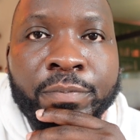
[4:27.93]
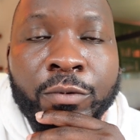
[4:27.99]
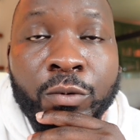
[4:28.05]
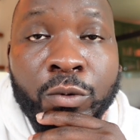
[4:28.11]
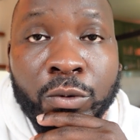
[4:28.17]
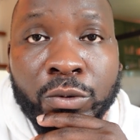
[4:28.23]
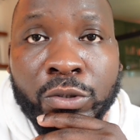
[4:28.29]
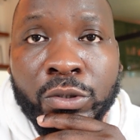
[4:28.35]

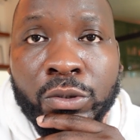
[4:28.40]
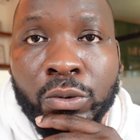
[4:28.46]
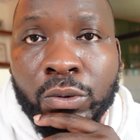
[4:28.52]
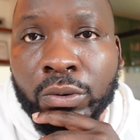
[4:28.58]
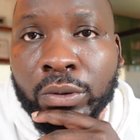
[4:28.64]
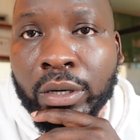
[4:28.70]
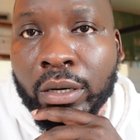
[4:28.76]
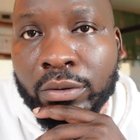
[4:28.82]
real
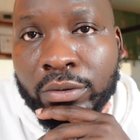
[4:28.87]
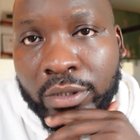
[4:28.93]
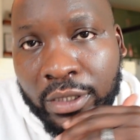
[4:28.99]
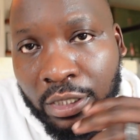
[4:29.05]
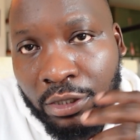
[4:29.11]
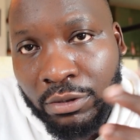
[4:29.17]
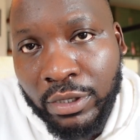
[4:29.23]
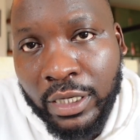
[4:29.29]
soon. I'll
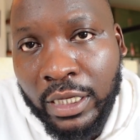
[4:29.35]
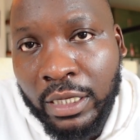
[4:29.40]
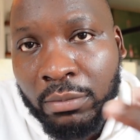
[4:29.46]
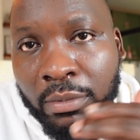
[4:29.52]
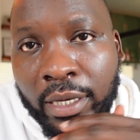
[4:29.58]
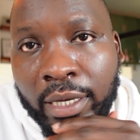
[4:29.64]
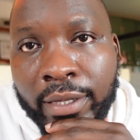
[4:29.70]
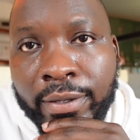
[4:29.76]
send you an
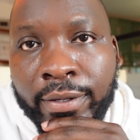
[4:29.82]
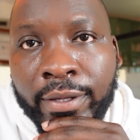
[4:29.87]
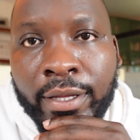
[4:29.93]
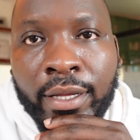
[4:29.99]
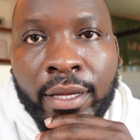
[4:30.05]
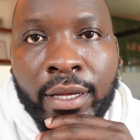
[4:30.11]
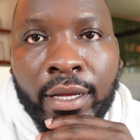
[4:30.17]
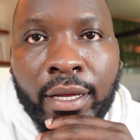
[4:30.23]
email
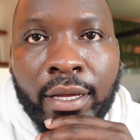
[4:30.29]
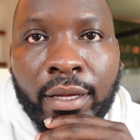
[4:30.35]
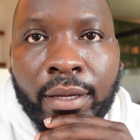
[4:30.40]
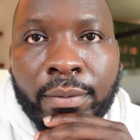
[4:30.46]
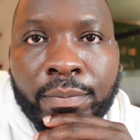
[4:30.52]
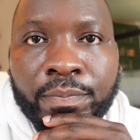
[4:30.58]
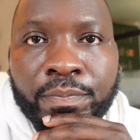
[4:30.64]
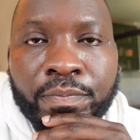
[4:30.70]

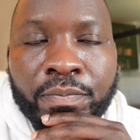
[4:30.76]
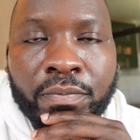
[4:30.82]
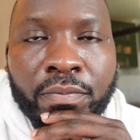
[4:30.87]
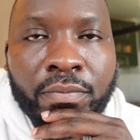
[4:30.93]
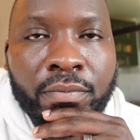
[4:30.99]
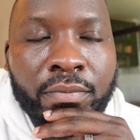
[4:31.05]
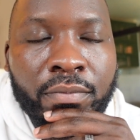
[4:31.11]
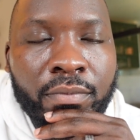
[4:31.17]

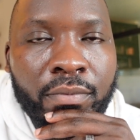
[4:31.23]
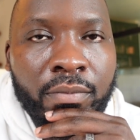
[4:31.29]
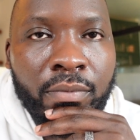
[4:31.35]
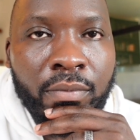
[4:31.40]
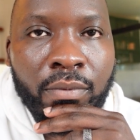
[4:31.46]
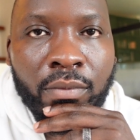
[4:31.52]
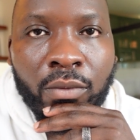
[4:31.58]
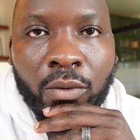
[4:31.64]

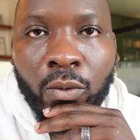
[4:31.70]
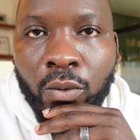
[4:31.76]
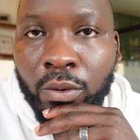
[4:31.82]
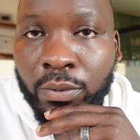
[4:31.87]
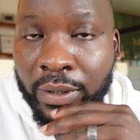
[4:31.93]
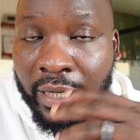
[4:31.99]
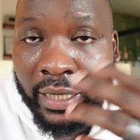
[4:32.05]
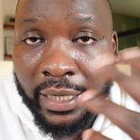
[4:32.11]

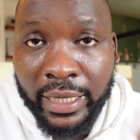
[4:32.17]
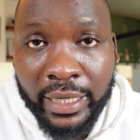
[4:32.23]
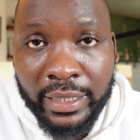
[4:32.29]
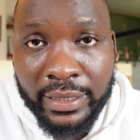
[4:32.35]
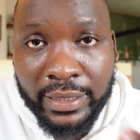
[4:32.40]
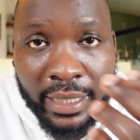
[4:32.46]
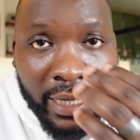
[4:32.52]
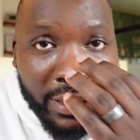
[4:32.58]
where we can get
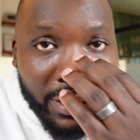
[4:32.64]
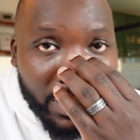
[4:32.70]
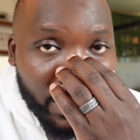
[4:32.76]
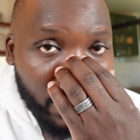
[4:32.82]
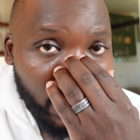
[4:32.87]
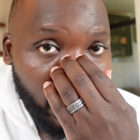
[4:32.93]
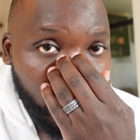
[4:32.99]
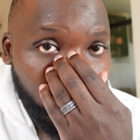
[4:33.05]
in
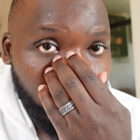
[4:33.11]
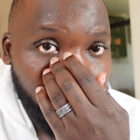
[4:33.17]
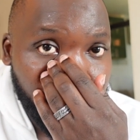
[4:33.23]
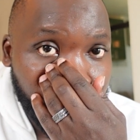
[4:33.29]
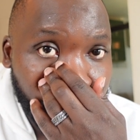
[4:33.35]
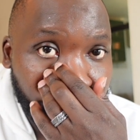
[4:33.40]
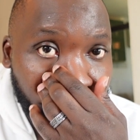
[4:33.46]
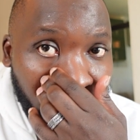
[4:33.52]
touch.
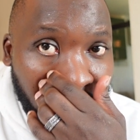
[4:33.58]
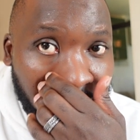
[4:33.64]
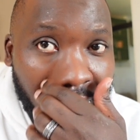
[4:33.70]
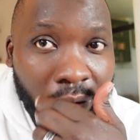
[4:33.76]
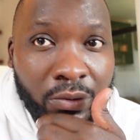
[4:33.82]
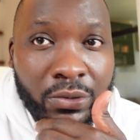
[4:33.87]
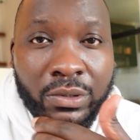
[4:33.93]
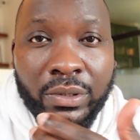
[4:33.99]
And
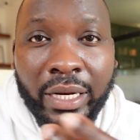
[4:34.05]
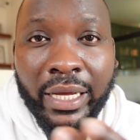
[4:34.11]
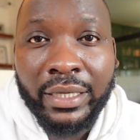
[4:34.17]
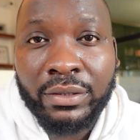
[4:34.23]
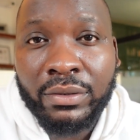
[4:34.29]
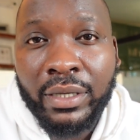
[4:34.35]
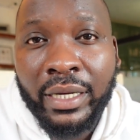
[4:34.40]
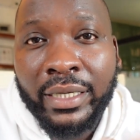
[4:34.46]
I'd also
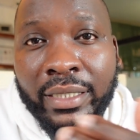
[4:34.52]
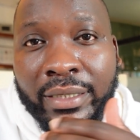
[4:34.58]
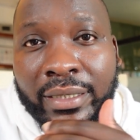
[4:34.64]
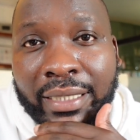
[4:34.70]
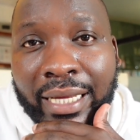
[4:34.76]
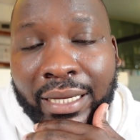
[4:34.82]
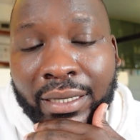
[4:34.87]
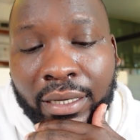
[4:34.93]
like to
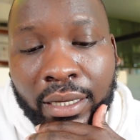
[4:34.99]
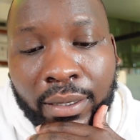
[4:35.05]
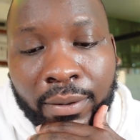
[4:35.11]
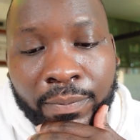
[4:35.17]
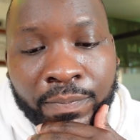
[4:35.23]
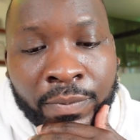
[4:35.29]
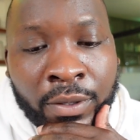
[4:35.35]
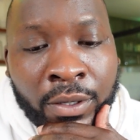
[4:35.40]
understand,
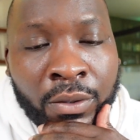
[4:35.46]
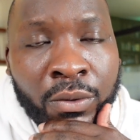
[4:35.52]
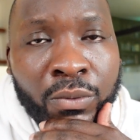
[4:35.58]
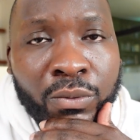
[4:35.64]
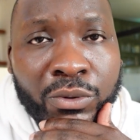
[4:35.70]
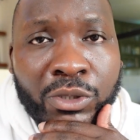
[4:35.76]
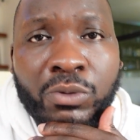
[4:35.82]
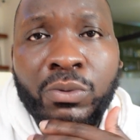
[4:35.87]

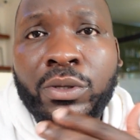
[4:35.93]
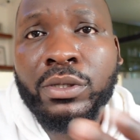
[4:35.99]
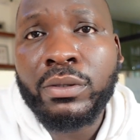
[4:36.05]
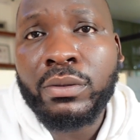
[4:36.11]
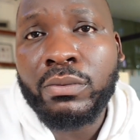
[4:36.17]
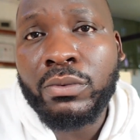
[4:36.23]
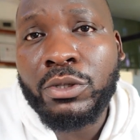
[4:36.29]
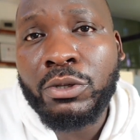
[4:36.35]
would you
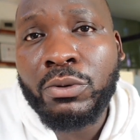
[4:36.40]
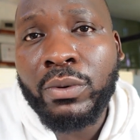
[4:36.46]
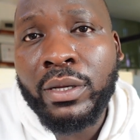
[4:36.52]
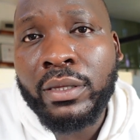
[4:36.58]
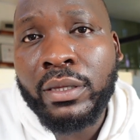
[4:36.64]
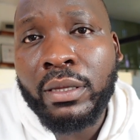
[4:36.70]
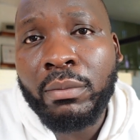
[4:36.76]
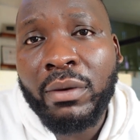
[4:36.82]

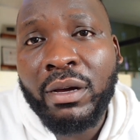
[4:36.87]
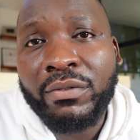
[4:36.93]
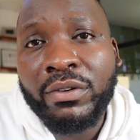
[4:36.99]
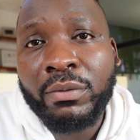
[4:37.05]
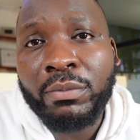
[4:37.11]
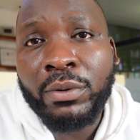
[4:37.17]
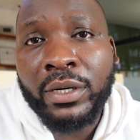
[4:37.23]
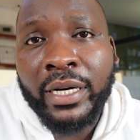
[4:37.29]
want the
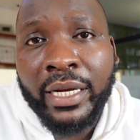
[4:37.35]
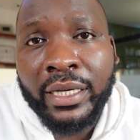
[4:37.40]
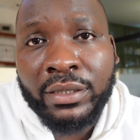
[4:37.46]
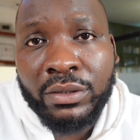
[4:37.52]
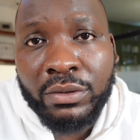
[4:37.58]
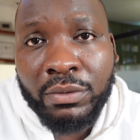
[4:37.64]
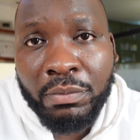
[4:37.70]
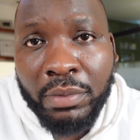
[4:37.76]
Maverick
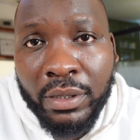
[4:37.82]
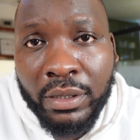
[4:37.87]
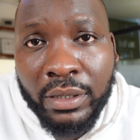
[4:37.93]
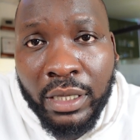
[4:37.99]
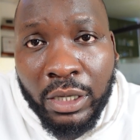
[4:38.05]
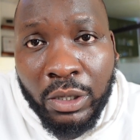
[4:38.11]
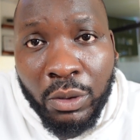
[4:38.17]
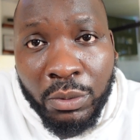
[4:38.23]
Podcast to
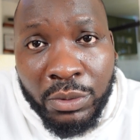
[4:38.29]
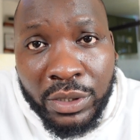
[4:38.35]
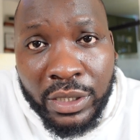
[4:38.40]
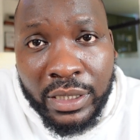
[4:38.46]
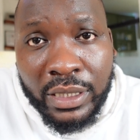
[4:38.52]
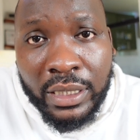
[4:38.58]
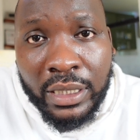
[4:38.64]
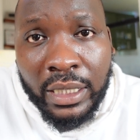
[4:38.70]
build a
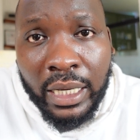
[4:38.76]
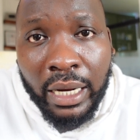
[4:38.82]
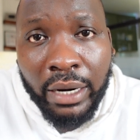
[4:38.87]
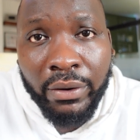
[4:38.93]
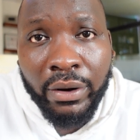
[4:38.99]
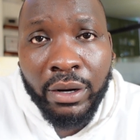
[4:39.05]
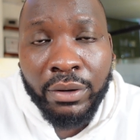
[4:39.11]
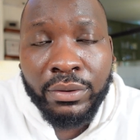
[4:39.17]
community
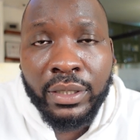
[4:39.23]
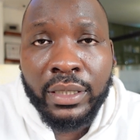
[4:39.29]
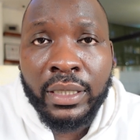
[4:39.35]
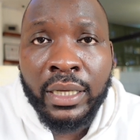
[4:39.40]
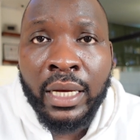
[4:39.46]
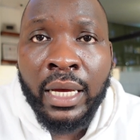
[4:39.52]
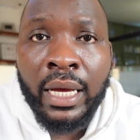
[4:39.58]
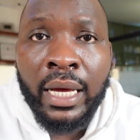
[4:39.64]
around
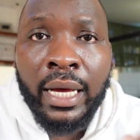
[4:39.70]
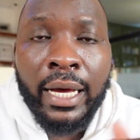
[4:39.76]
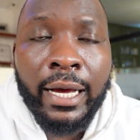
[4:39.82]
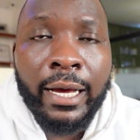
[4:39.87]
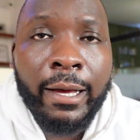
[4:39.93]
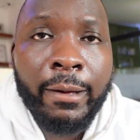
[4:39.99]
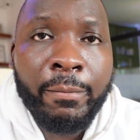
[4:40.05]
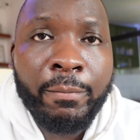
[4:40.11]
it?
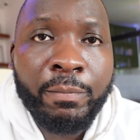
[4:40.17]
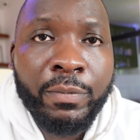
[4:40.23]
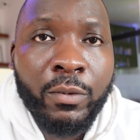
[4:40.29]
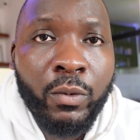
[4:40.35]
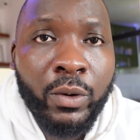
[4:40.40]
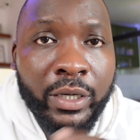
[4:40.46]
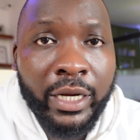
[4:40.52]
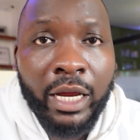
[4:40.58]

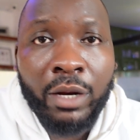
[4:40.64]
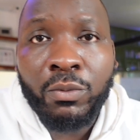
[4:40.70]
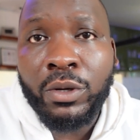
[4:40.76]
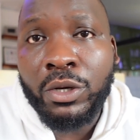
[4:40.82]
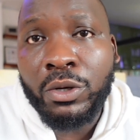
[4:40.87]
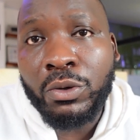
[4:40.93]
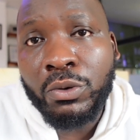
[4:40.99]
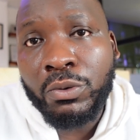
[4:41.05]
What can
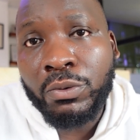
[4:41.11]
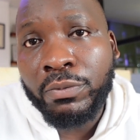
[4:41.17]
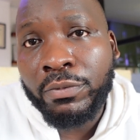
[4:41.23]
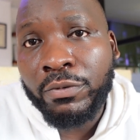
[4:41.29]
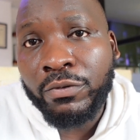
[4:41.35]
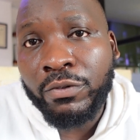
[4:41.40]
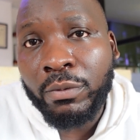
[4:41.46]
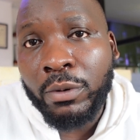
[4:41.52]
we do
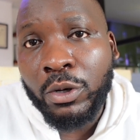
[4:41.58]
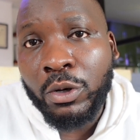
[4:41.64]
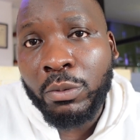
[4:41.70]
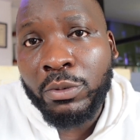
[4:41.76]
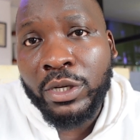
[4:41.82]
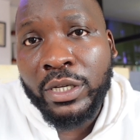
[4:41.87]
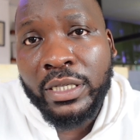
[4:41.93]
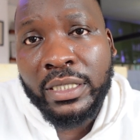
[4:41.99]
from a
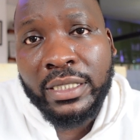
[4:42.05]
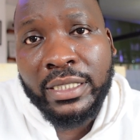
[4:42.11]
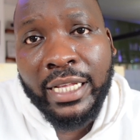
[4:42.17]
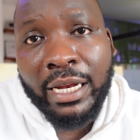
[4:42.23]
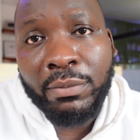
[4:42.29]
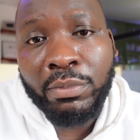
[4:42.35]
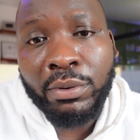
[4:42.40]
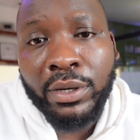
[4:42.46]
community
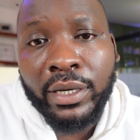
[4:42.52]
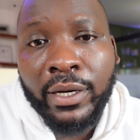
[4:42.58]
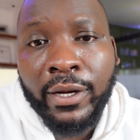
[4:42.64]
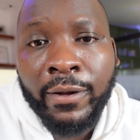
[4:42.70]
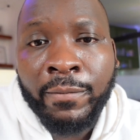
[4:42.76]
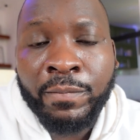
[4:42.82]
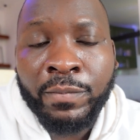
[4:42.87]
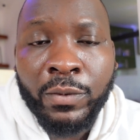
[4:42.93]
standpoint?
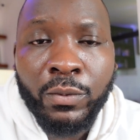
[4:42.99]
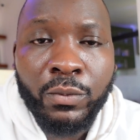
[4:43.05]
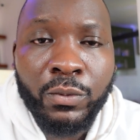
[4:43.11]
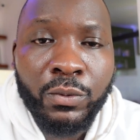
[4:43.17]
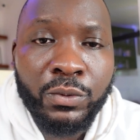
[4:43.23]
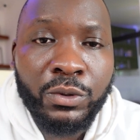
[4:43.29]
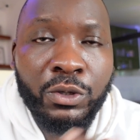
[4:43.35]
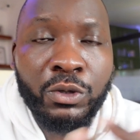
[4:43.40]

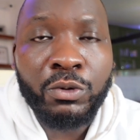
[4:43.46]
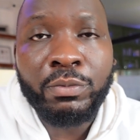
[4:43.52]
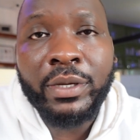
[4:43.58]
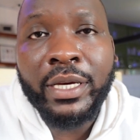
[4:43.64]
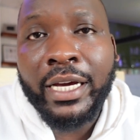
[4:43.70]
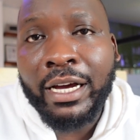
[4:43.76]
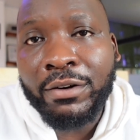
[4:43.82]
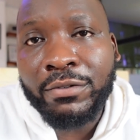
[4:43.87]
Would you
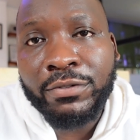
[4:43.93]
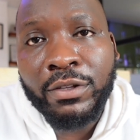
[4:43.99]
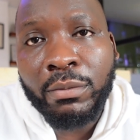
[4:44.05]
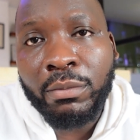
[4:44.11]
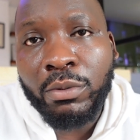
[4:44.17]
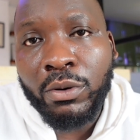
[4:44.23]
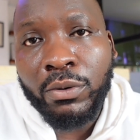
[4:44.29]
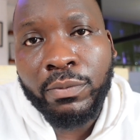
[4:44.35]
be
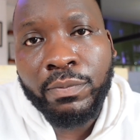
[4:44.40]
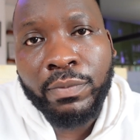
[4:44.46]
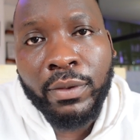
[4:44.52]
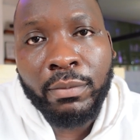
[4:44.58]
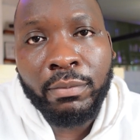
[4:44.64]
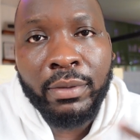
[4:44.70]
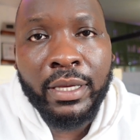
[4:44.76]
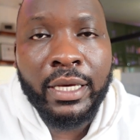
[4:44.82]
comfortable
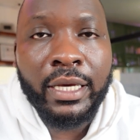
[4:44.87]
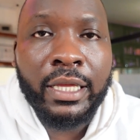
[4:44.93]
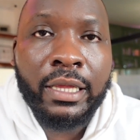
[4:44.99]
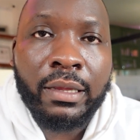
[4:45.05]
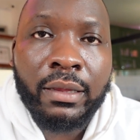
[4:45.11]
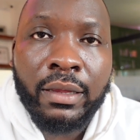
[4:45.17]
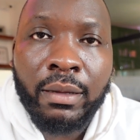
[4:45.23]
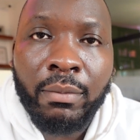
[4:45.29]
being
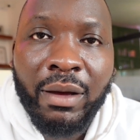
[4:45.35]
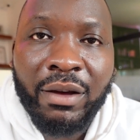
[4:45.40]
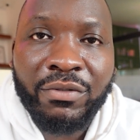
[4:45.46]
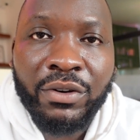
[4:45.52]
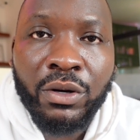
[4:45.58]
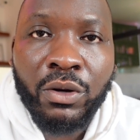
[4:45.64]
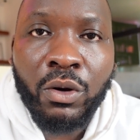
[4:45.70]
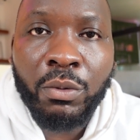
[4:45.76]
in the
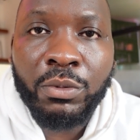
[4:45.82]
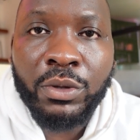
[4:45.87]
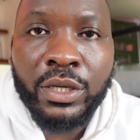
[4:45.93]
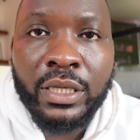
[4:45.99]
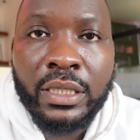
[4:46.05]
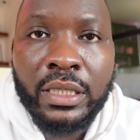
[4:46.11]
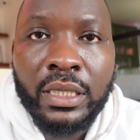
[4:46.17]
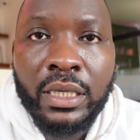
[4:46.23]
Maverick
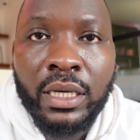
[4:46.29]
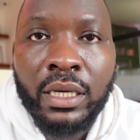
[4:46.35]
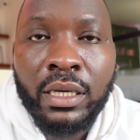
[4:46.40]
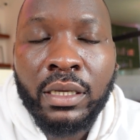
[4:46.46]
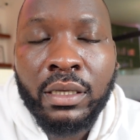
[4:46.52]
community?